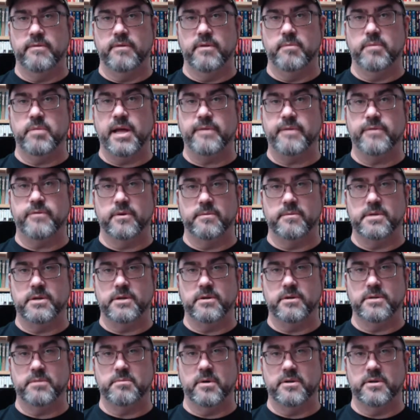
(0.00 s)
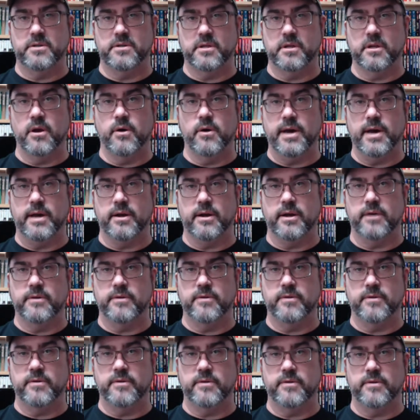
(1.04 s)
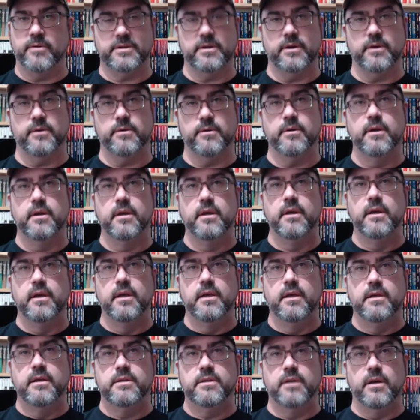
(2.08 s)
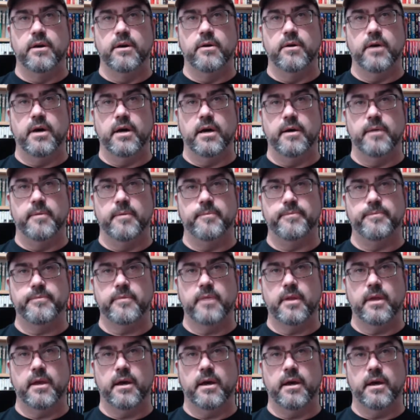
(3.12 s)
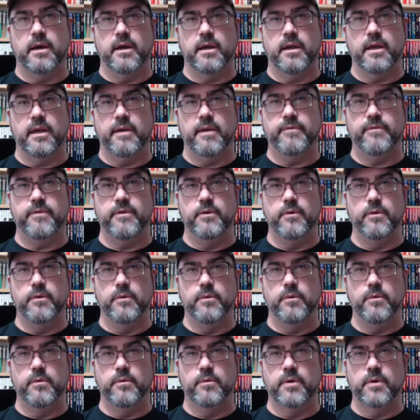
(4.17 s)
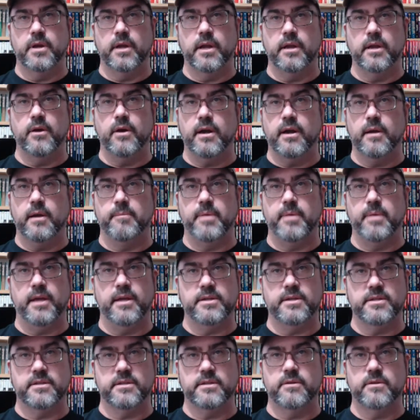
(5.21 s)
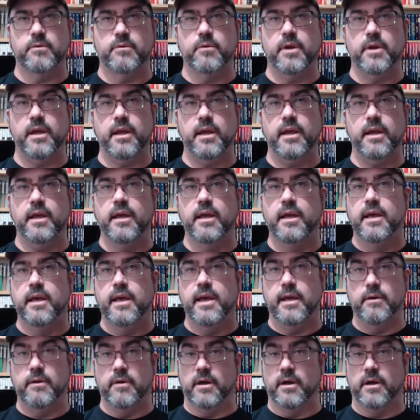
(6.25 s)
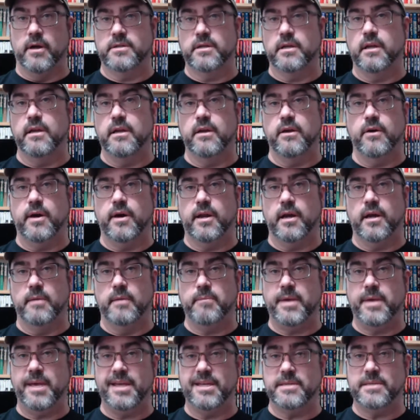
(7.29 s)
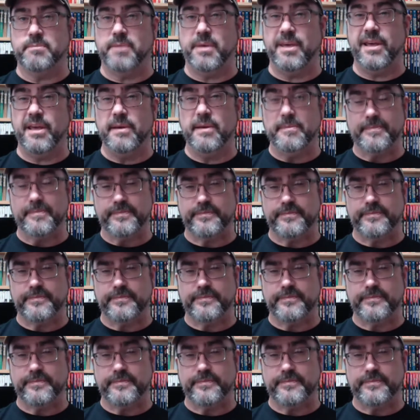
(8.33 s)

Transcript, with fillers: platforms you were supposed to go out on, right? So if you were going to go out on PS3 and you're also going to go out on PSP.